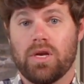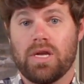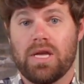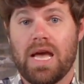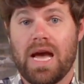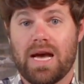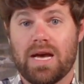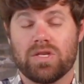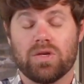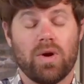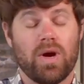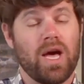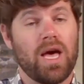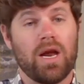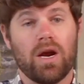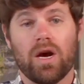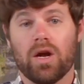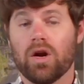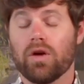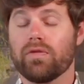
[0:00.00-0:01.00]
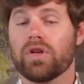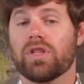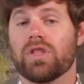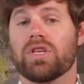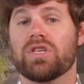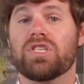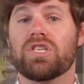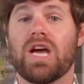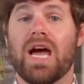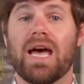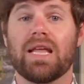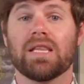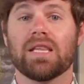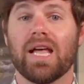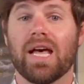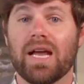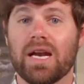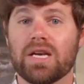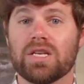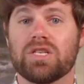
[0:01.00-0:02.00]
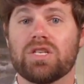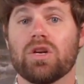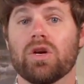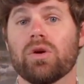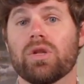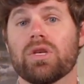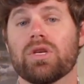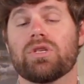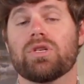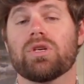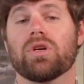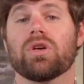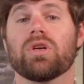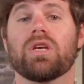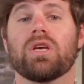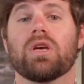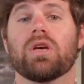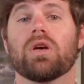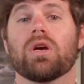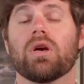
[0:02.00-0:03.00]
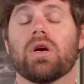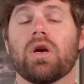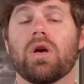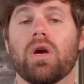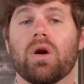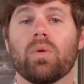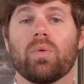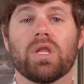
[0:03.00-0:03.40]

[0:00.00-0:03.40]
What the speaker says: Yeah, so head on over to the chat. Let us know that you're here.